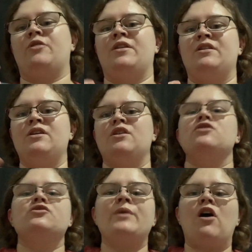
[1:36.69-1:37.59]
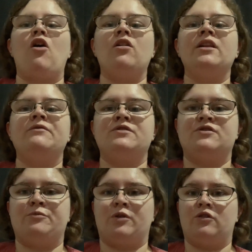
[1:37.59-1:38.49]
And so we all lived
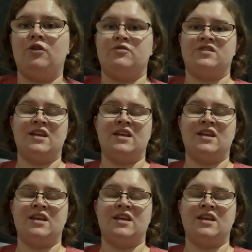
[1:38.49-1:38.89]
super close.